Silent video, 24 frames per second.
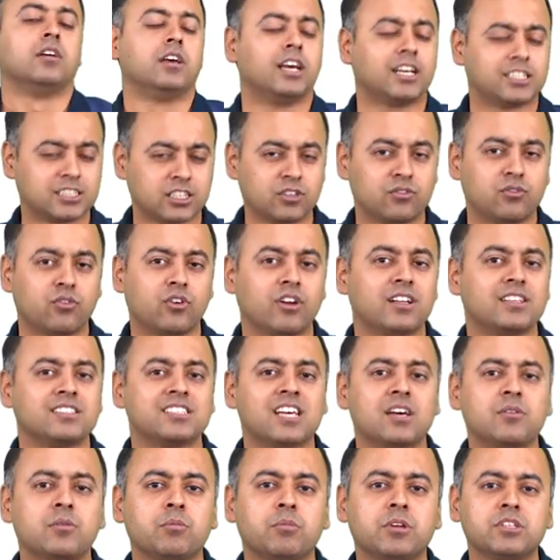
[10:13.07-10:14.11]
Except for
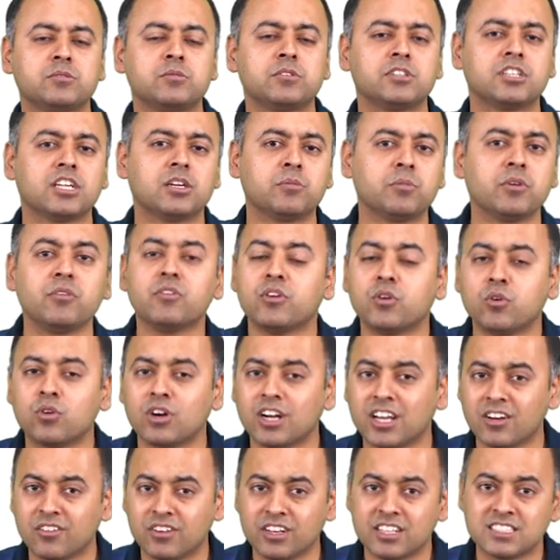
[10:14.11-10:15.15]
enzyme replacement therapy, we do
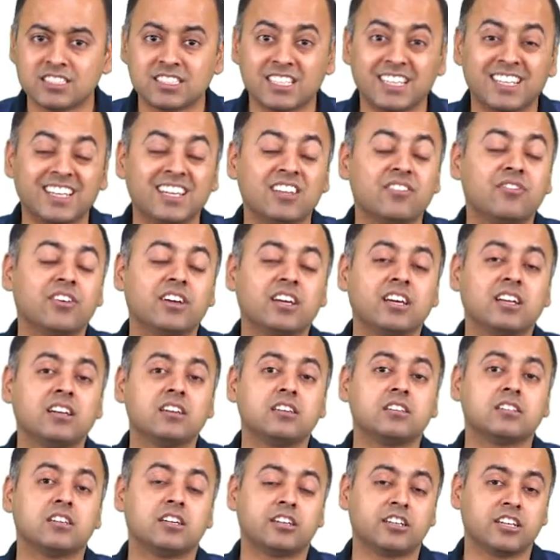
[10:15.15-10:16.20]
not have any
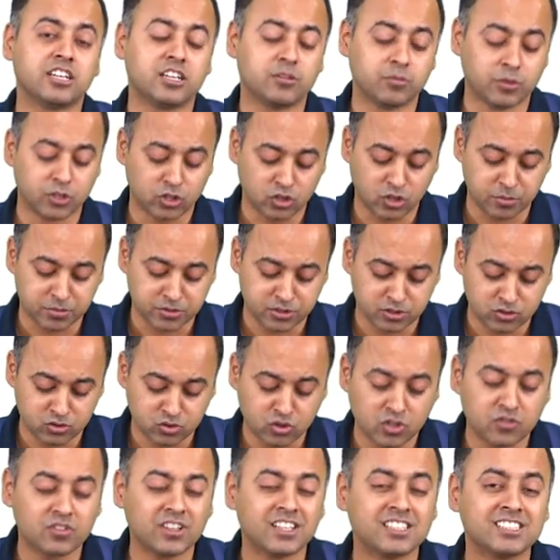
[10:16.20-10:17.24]
significant treatment options.
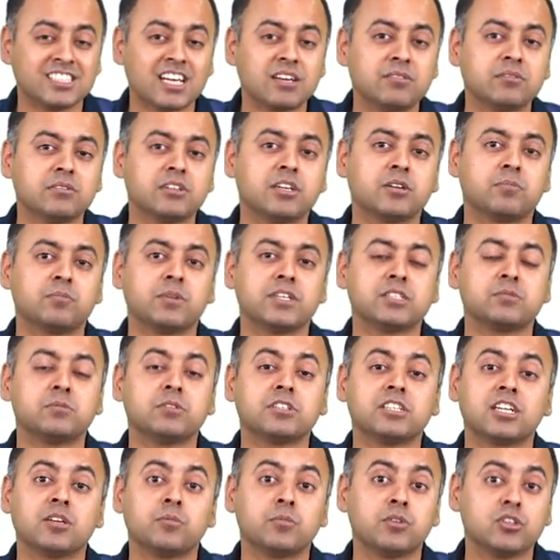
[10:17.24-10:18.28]
So, if the enzyme
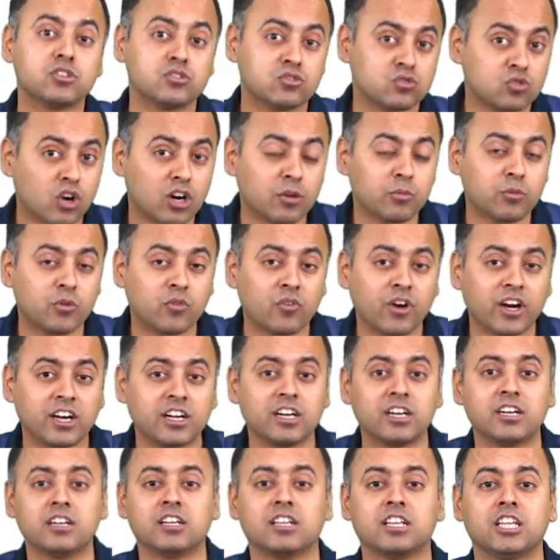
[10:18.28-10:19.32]
replacement therapy is not
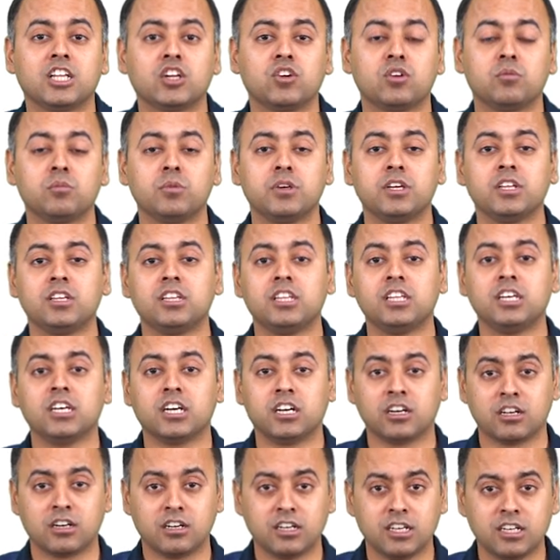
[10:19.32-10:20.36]
provided, there will be the
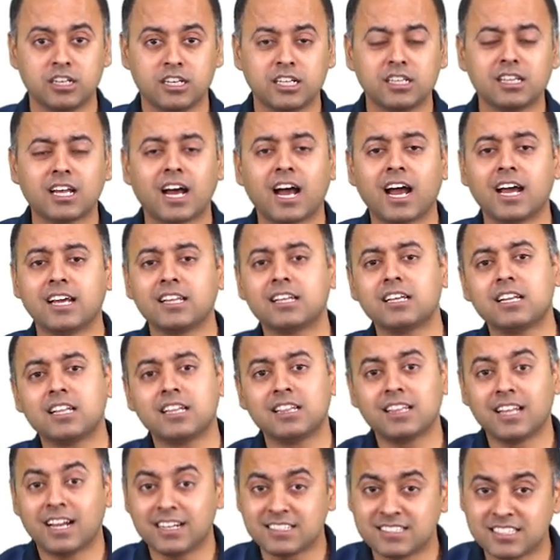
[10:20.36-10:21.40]
early death. Either
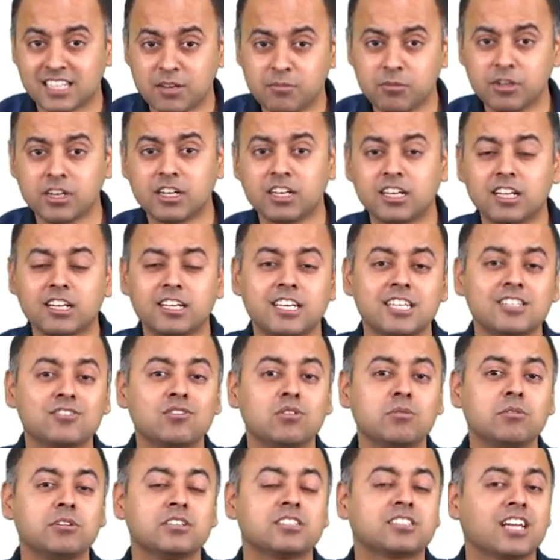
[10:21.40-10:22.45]
in that same clinical
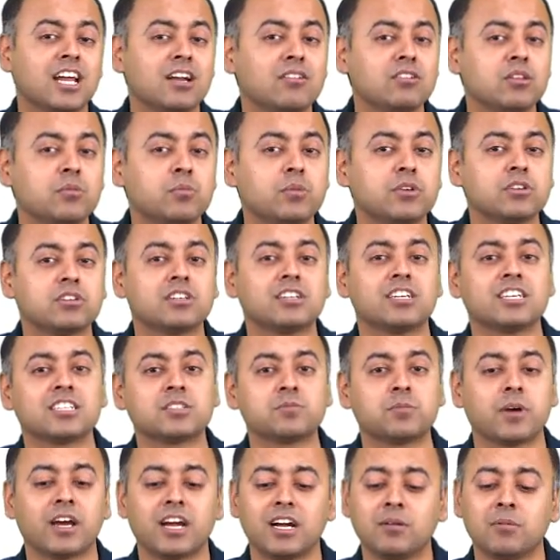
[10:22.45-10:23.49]
case will be described, the patient
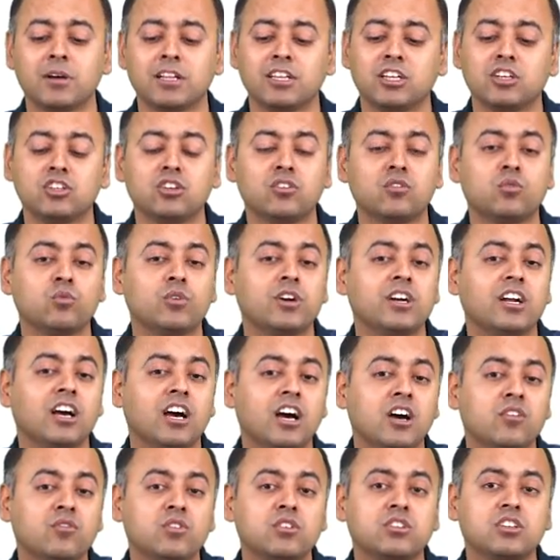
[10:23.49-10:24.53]
expired by the age of
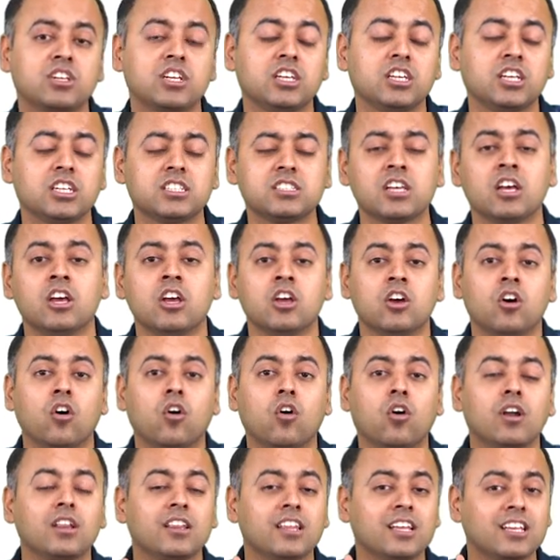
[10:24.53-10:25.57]
2.5 or 3 years,
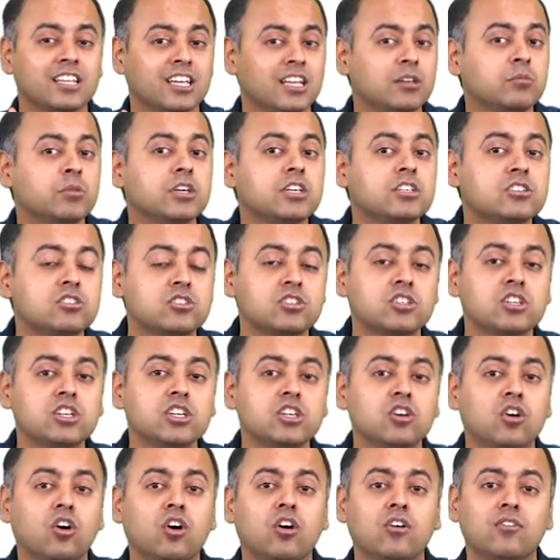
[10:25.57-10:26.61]
or there can be
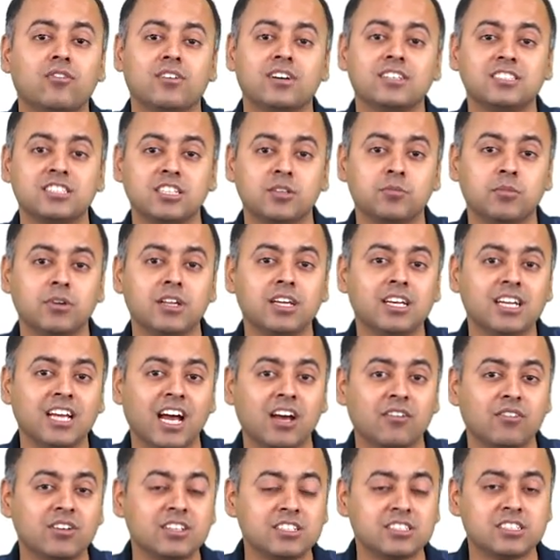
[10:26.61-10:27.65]
history of a sibling
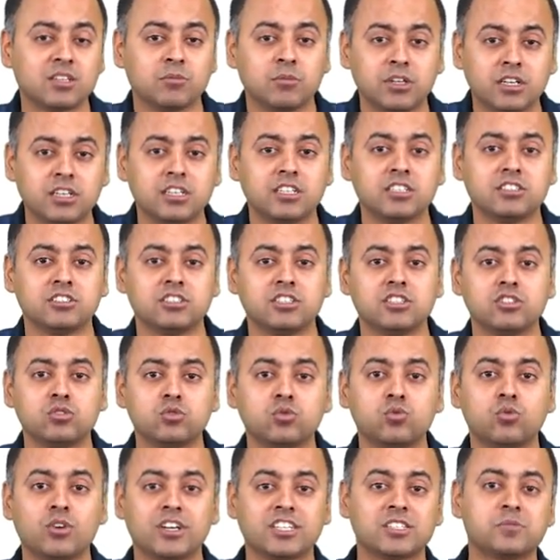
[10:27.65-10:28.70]
having similar disease
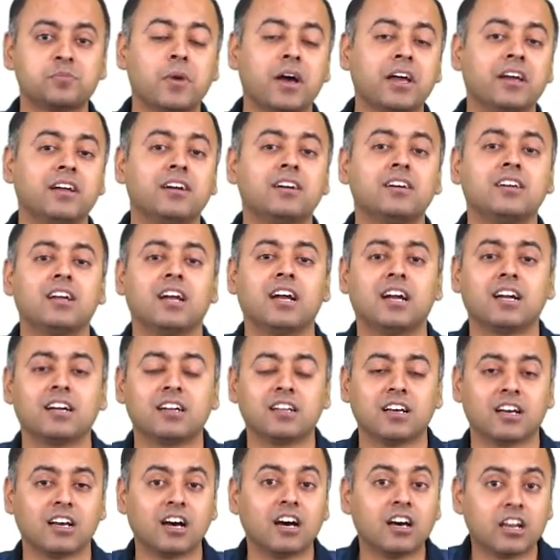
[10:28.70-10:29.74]
who expired
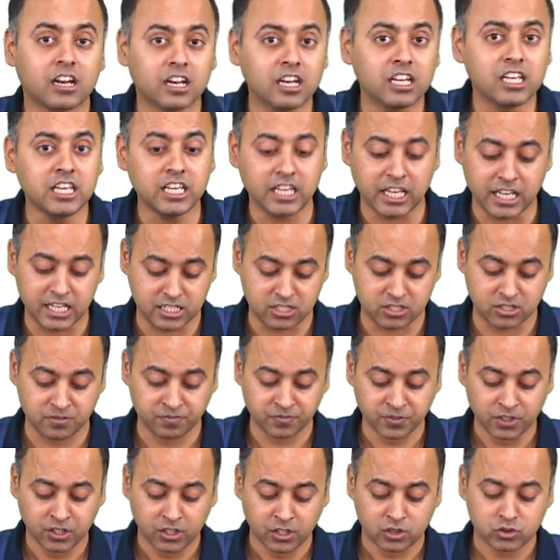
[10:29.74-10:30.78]
at early age.
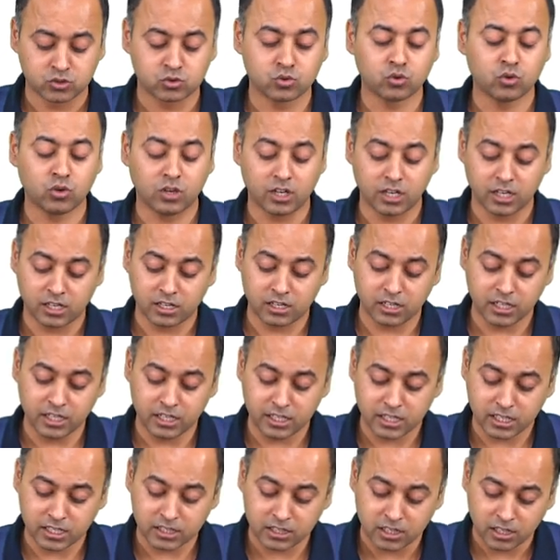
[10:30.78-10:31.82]
So, early
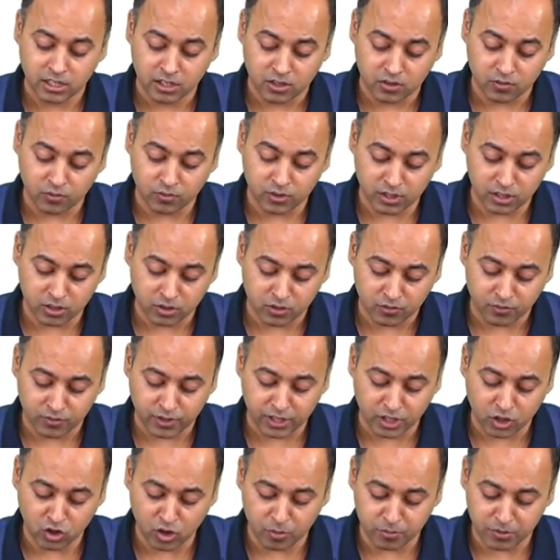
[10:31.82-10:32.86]
death will
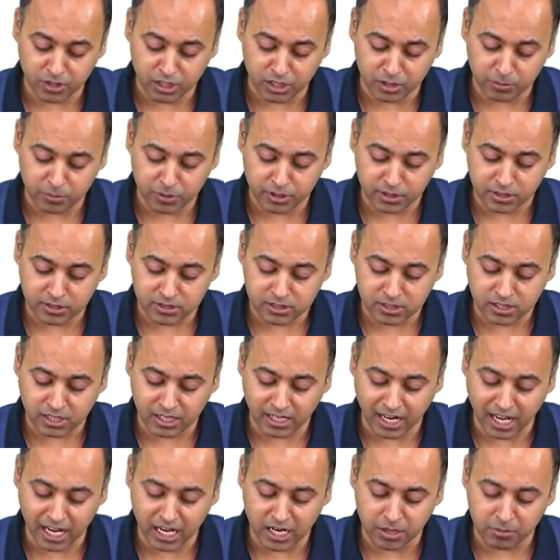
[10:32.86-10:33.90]
very commonly be
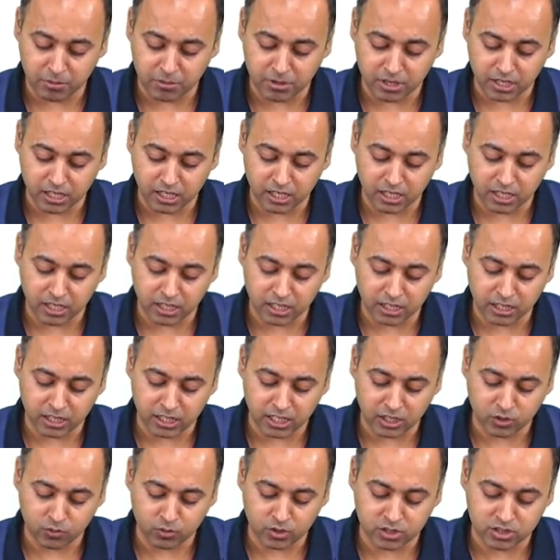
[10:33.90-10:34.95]
described in
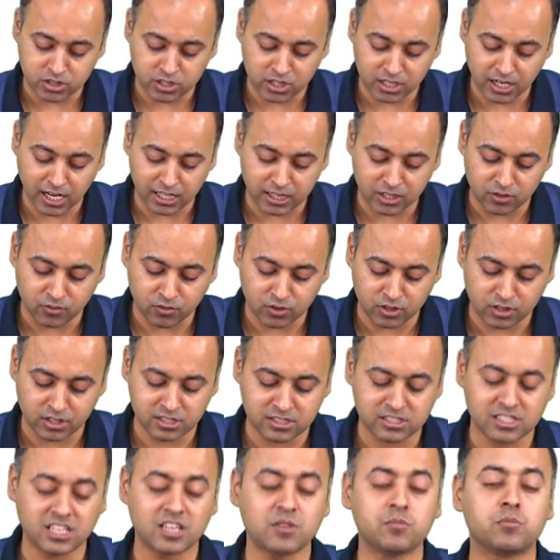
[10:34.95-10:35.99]
the question, either for the
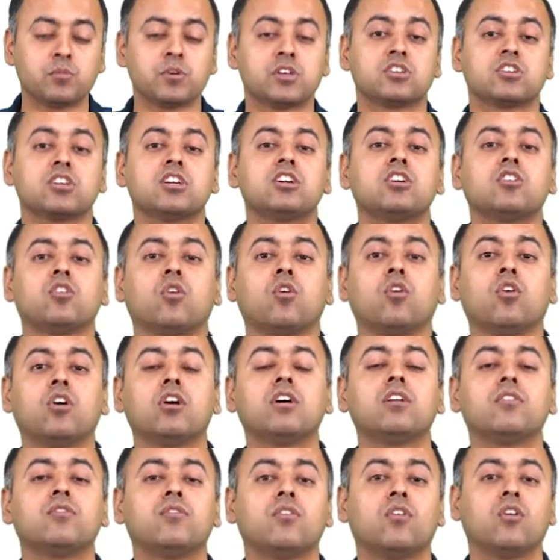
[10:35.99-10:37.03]
same patient
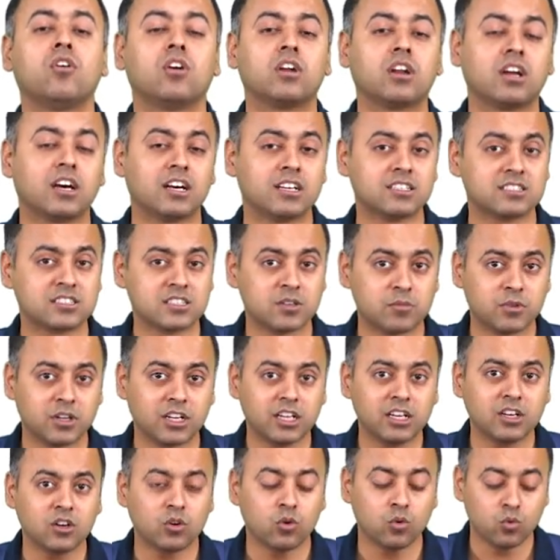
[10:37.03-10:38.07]
or for a
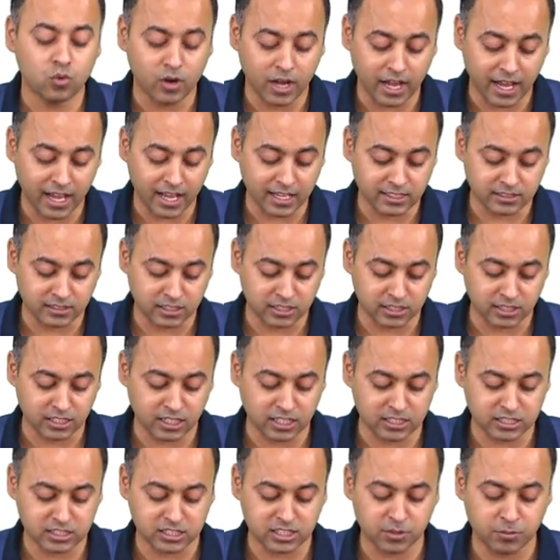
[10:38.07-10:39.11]
sibling who has
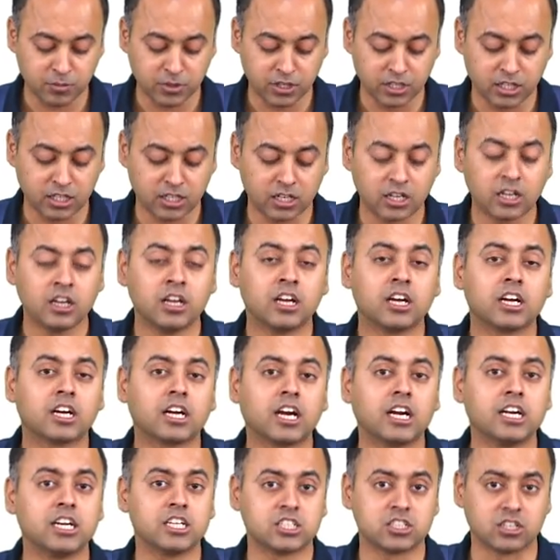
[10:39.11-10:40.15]
the similar
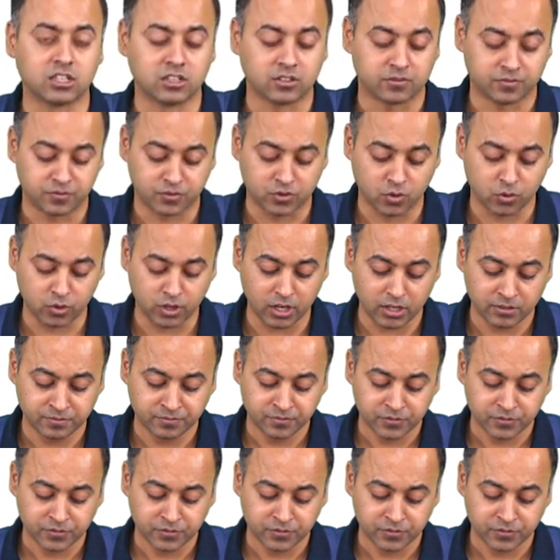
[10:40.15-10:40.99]
condition. Okay.